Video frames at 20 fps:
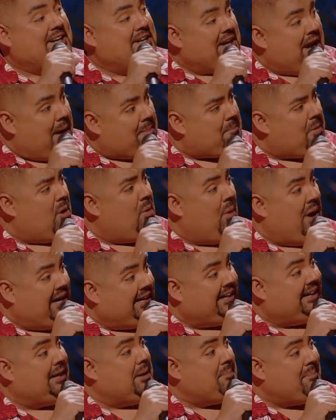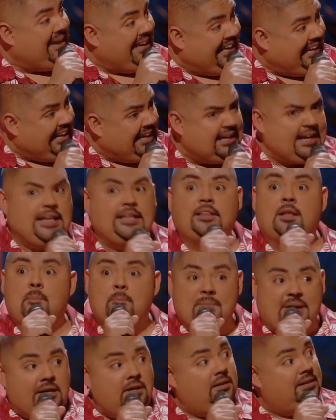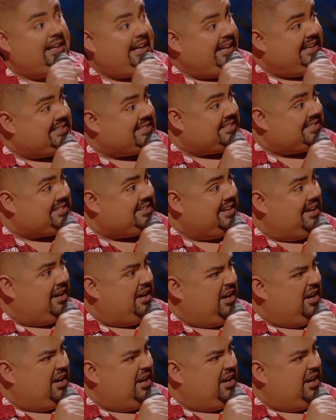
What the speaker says: #1 comedian in the Middle East?